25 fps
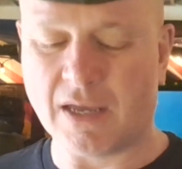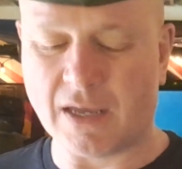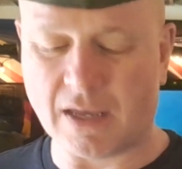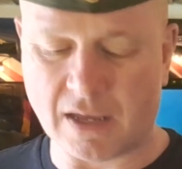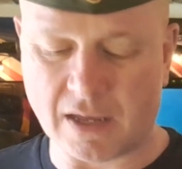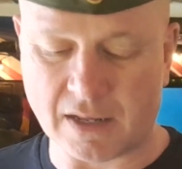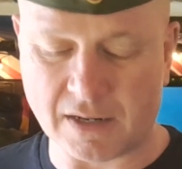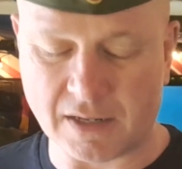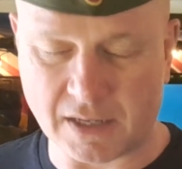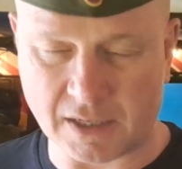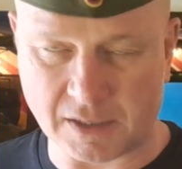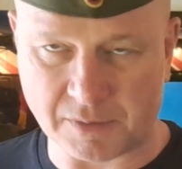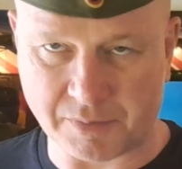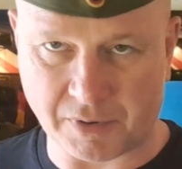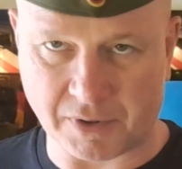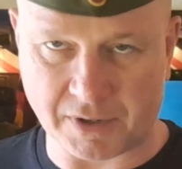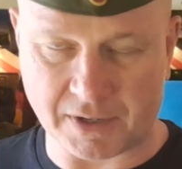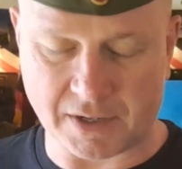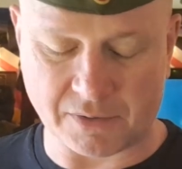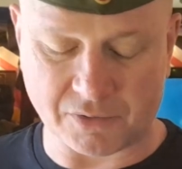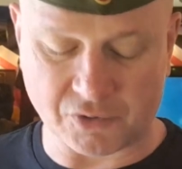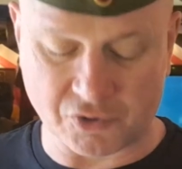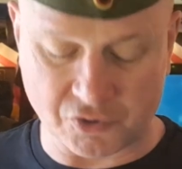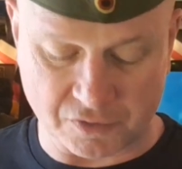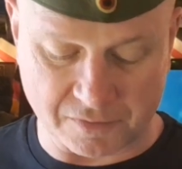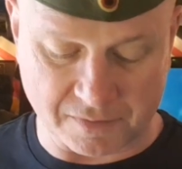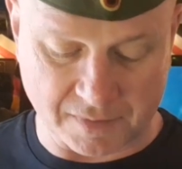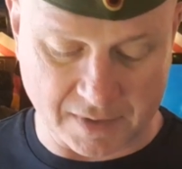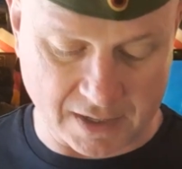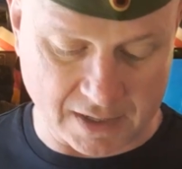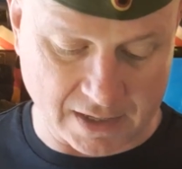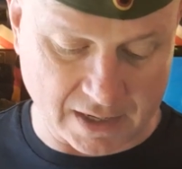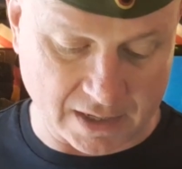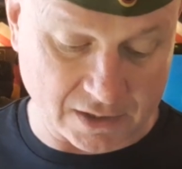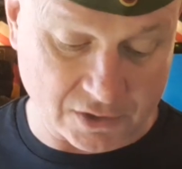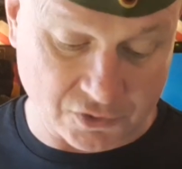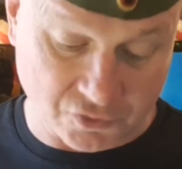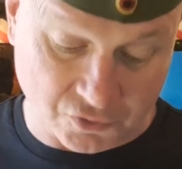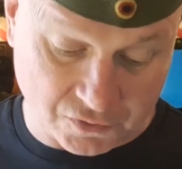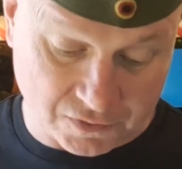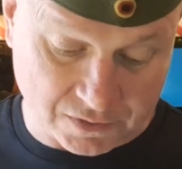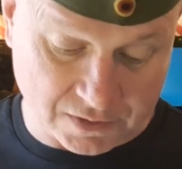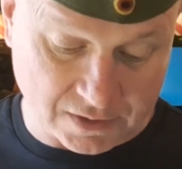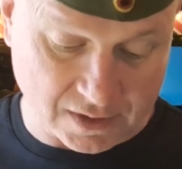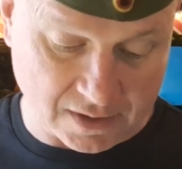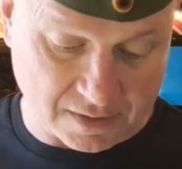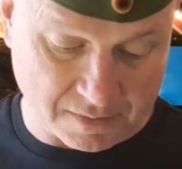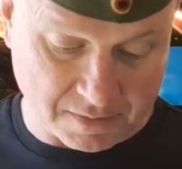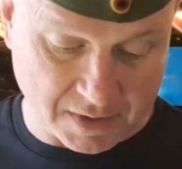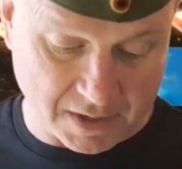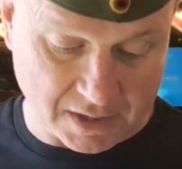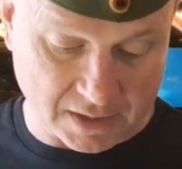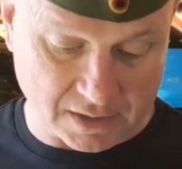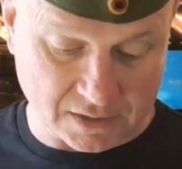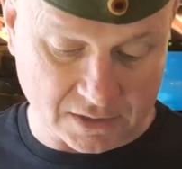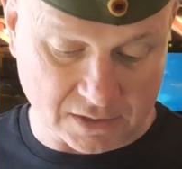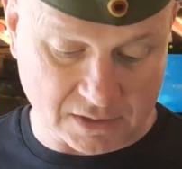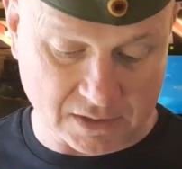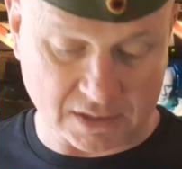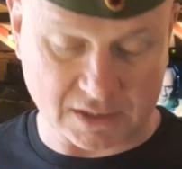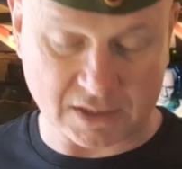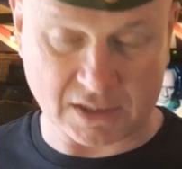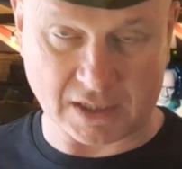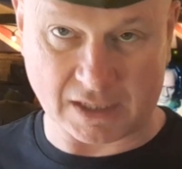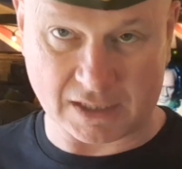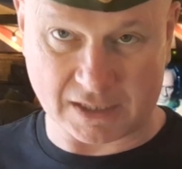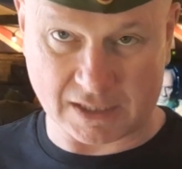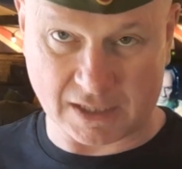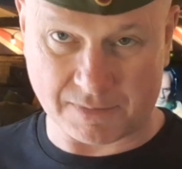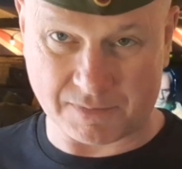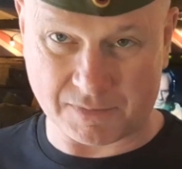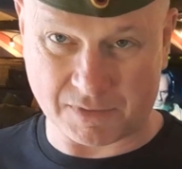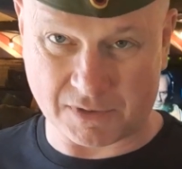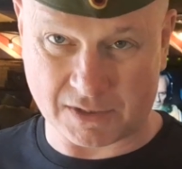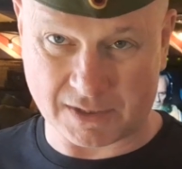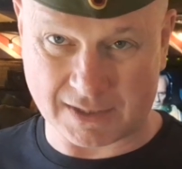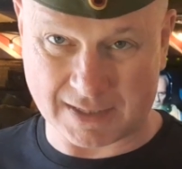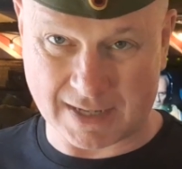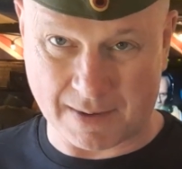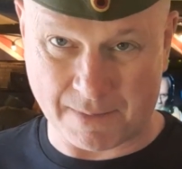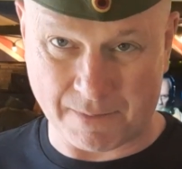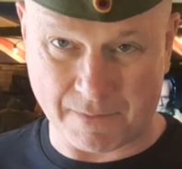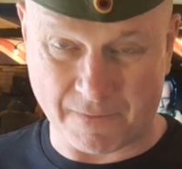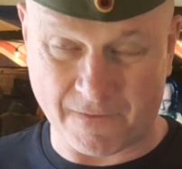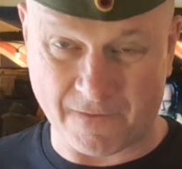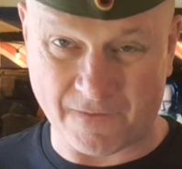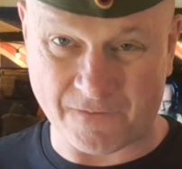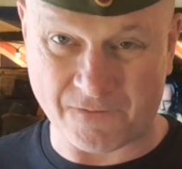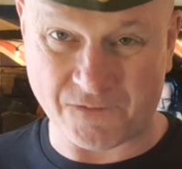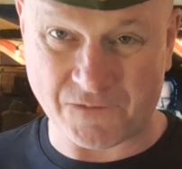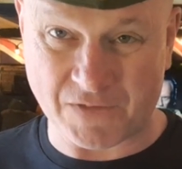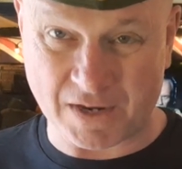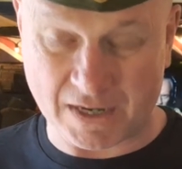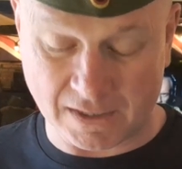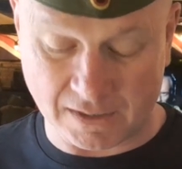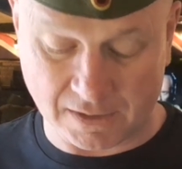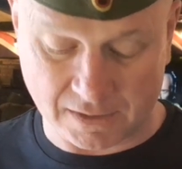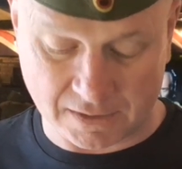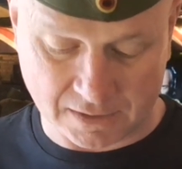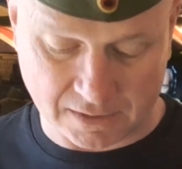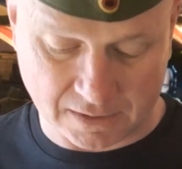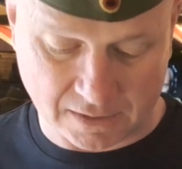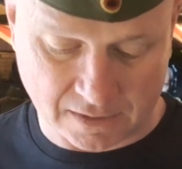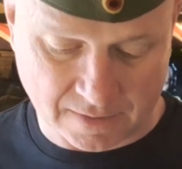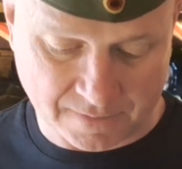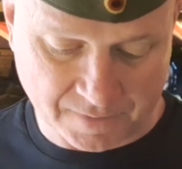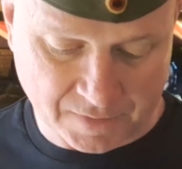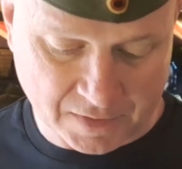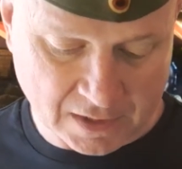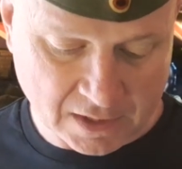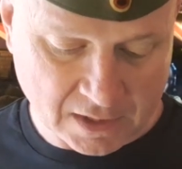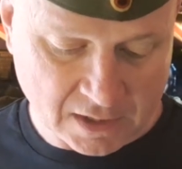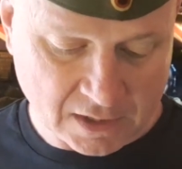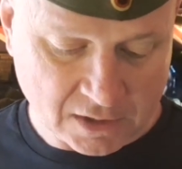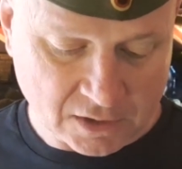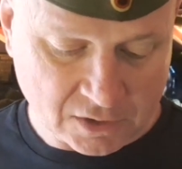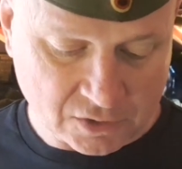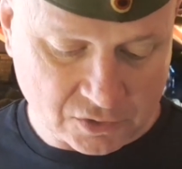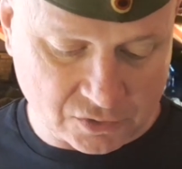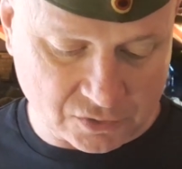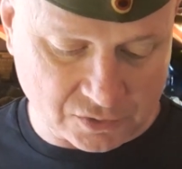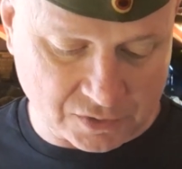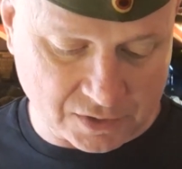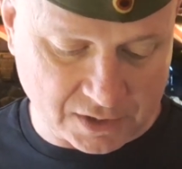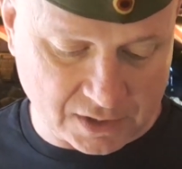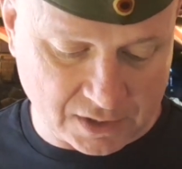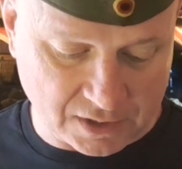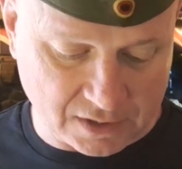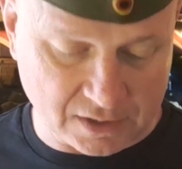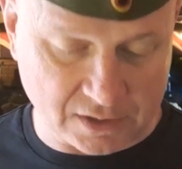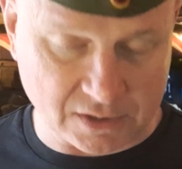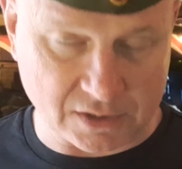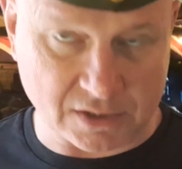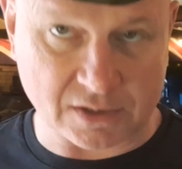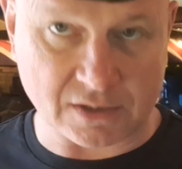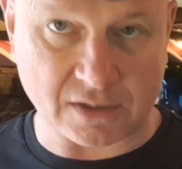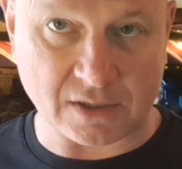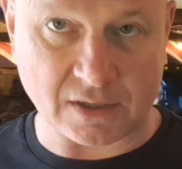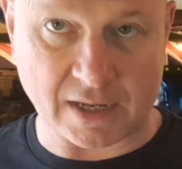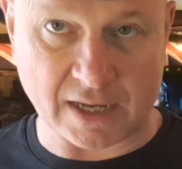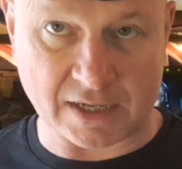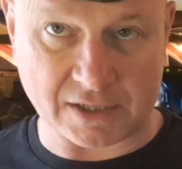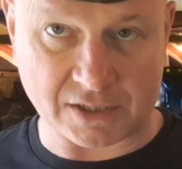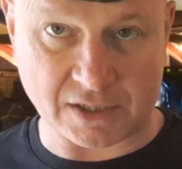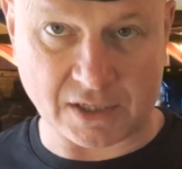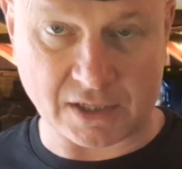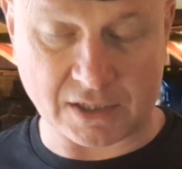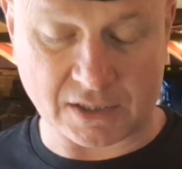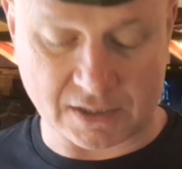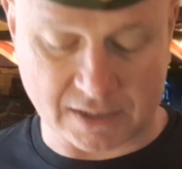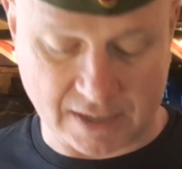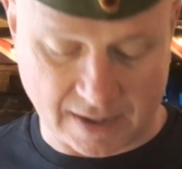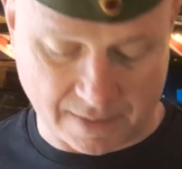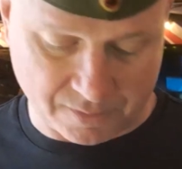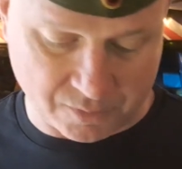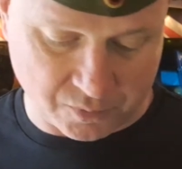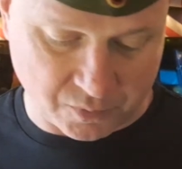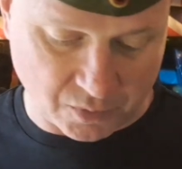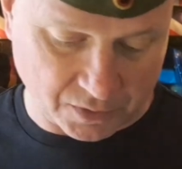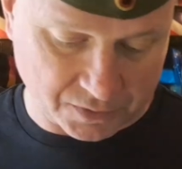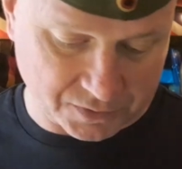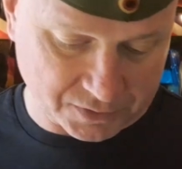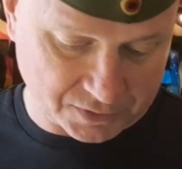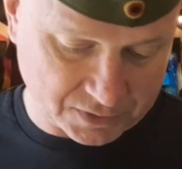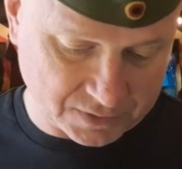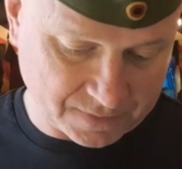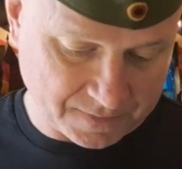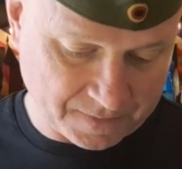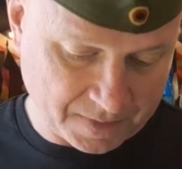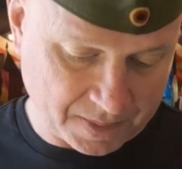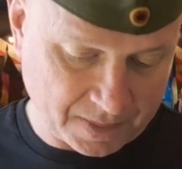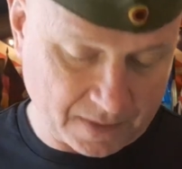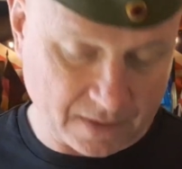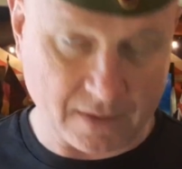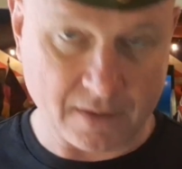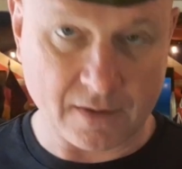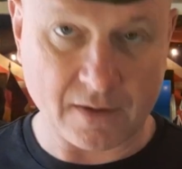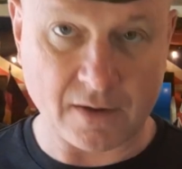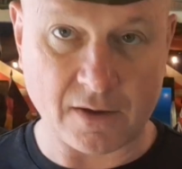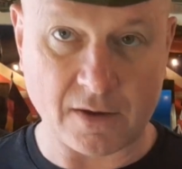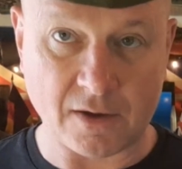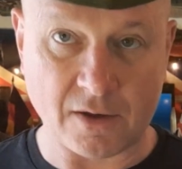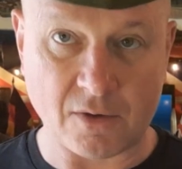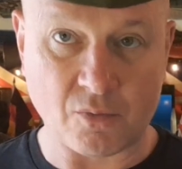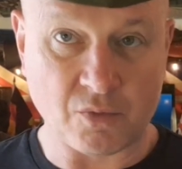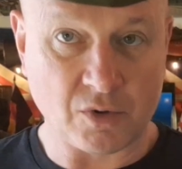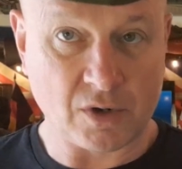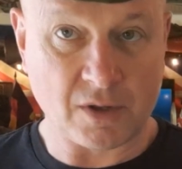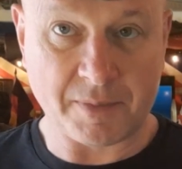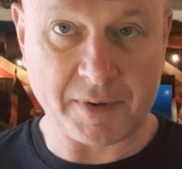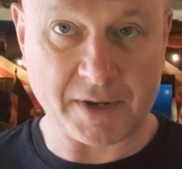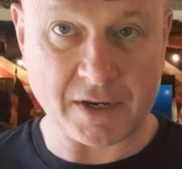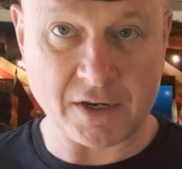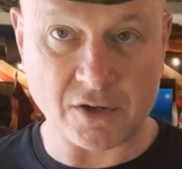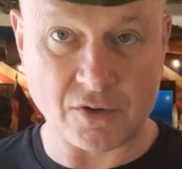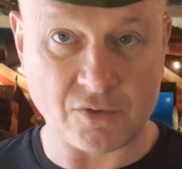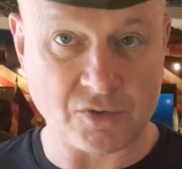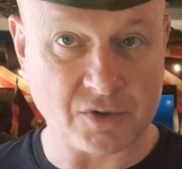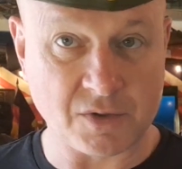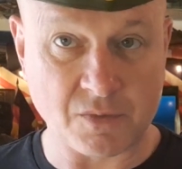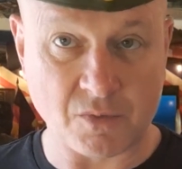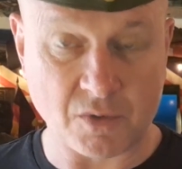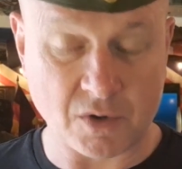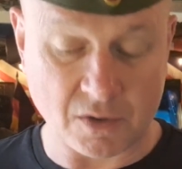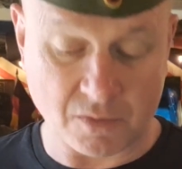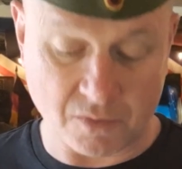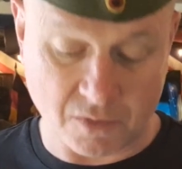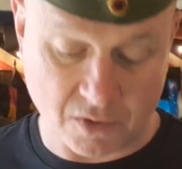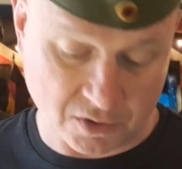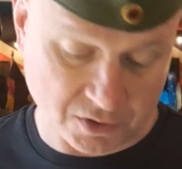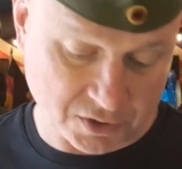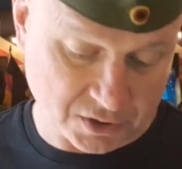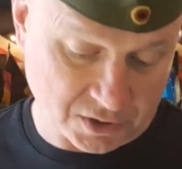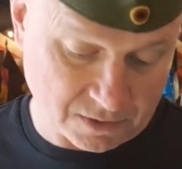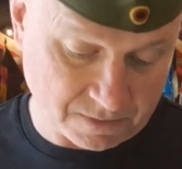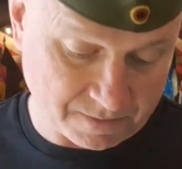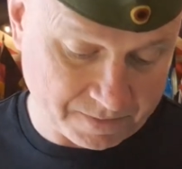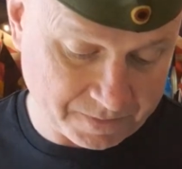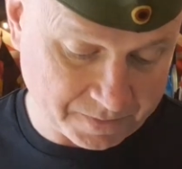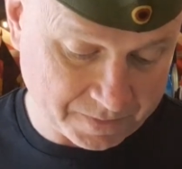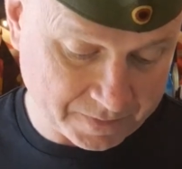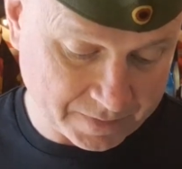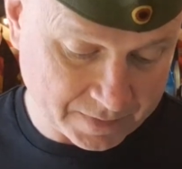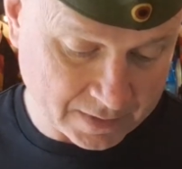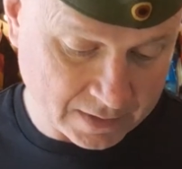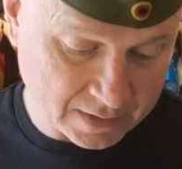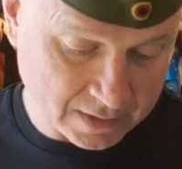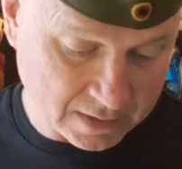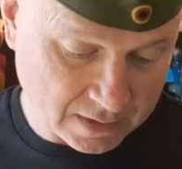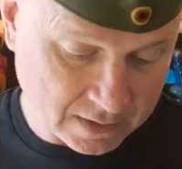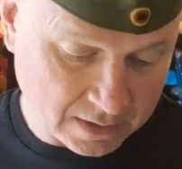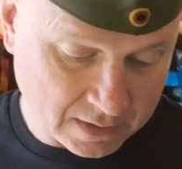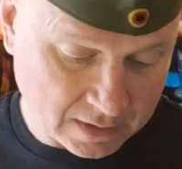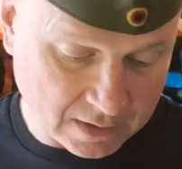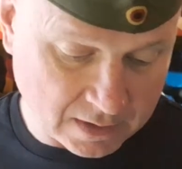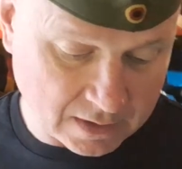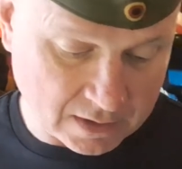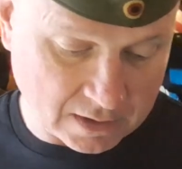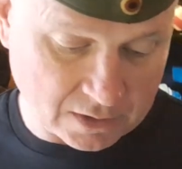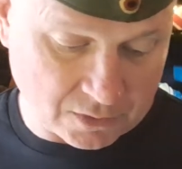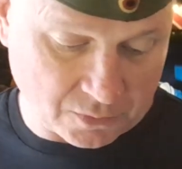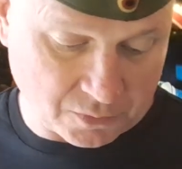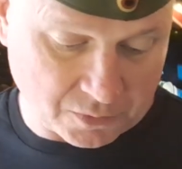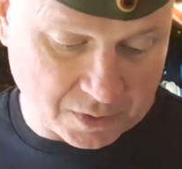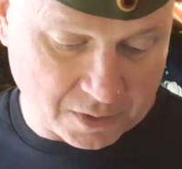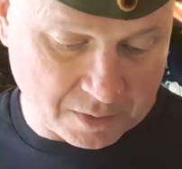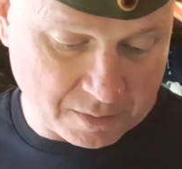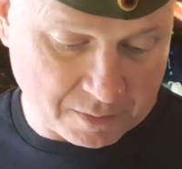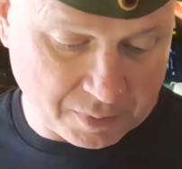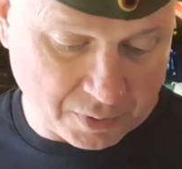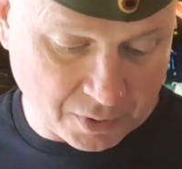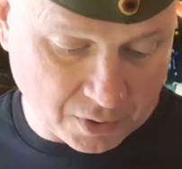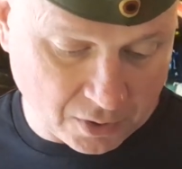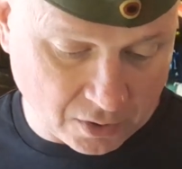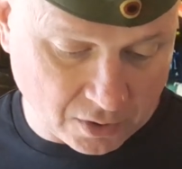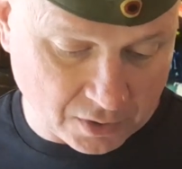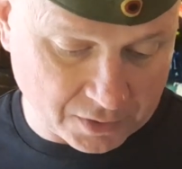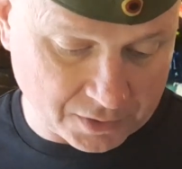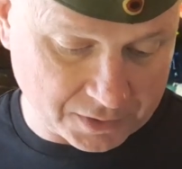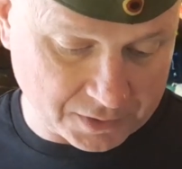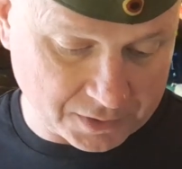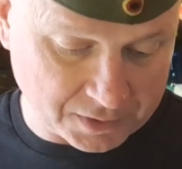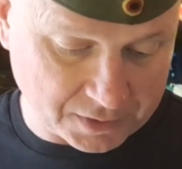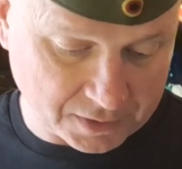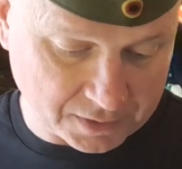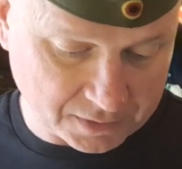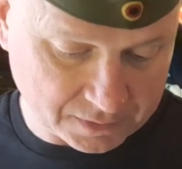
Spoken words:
and he's pointed out it doesn't mean that, it means it's an acceptance stamp for Finland. So these, the SA stamp ones, will have been used in World War II. They were imported.